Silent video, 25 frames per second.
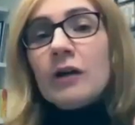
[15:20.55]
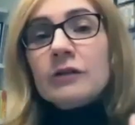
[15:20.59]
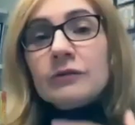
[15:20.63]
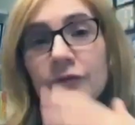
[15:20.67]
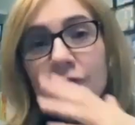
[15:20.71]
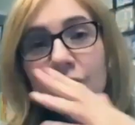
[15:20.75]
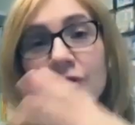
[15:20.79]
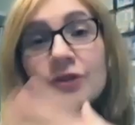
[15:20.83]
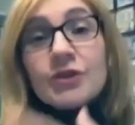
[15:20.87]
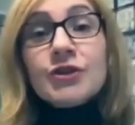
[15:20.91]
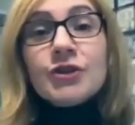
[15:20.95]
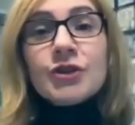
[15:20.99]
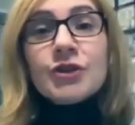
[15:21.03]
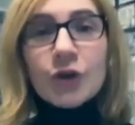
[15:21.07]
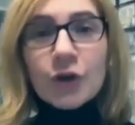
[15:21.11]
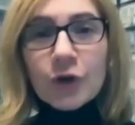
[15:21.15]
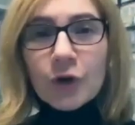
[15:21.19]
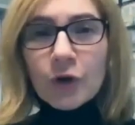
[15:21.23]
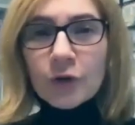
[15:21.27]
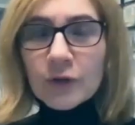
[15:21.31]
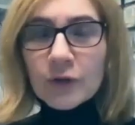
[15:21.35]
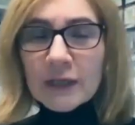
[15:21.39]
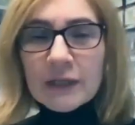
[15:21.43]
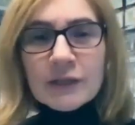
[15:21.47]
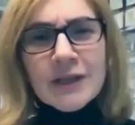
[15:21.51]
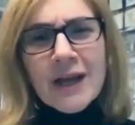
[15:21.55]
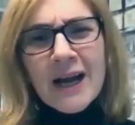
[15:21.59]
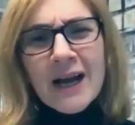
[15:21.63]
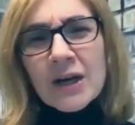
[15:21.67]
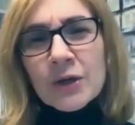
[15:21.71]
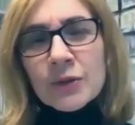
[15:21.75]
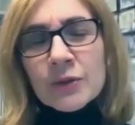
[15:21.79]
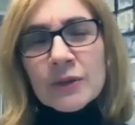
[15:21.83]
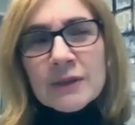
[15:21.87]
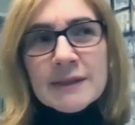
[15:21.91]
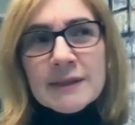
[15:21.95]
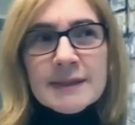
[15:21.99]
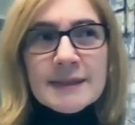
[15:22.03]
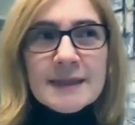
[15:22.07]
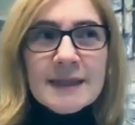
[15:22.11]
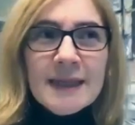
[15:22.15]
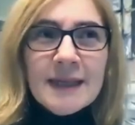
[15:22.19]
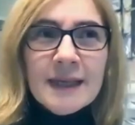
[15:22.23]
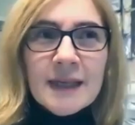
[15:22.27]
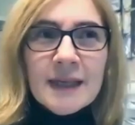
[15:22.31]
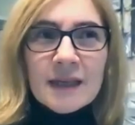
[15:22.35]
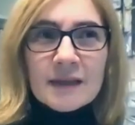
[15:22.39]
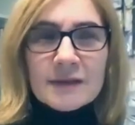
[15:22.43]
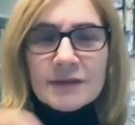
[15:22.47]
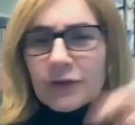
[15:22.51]
scrolling down and
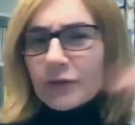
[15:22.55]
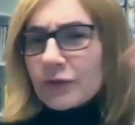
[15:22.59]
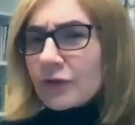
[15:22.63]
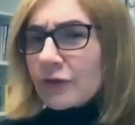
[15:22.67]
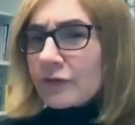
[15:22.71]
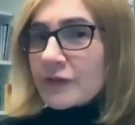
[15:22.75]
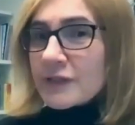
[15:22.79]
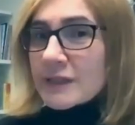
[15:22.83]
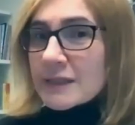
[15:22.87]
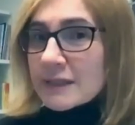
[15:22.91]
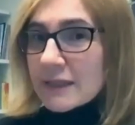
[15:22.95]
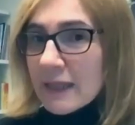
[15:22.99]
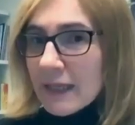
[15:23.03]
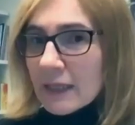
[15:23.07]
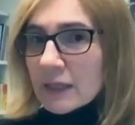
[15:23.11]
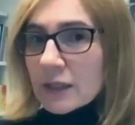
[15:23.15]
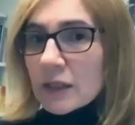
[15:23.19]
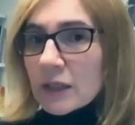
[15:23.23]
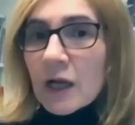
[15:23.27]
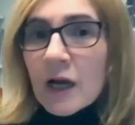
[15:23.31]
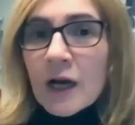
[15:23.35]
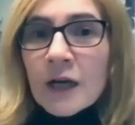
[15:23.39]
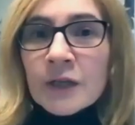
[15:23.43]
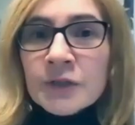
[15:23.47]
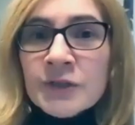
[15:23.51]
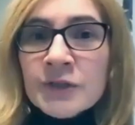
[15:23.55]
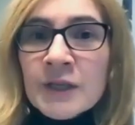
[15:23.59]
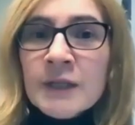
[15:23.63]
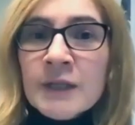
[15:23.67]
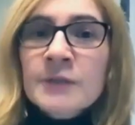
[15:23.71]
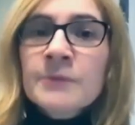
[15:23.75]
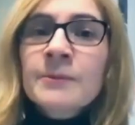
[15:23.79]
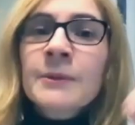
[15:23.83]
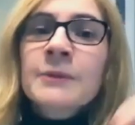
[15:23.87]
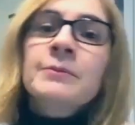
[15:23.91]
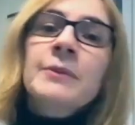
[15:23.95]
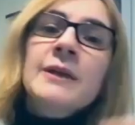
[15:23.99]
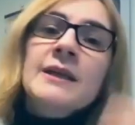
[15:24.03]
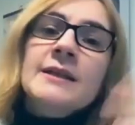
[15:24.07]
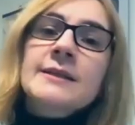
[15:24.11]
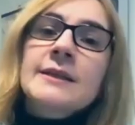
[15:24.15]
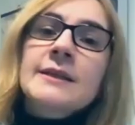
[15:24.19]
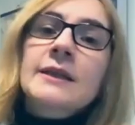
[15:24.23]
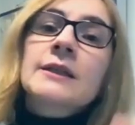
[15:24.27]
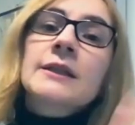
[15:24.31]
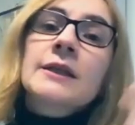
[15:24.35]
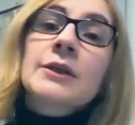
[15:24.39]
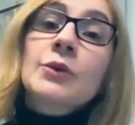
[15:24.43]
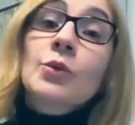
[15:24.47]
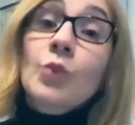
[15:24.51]
seeing sort of stale content, but
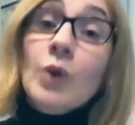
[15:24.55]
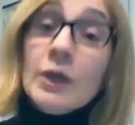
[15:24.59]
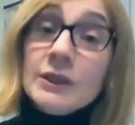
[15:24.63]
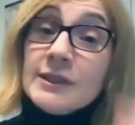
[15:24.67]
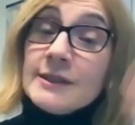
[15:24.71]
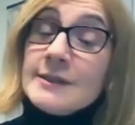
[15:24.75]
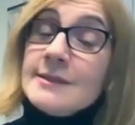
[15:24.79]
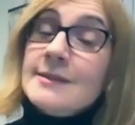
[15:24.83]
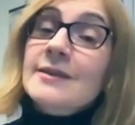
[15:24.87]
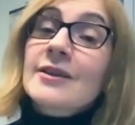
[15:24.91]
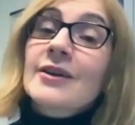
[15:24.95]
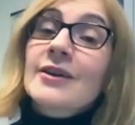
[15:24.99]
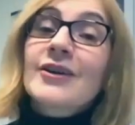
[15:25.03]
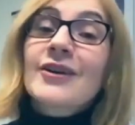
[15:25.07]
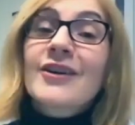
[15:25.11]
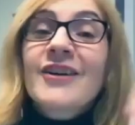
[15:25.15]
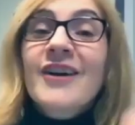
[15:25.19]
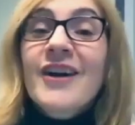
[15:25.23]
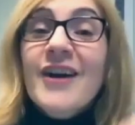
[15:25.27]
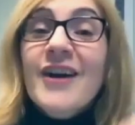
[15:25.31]
basically what is the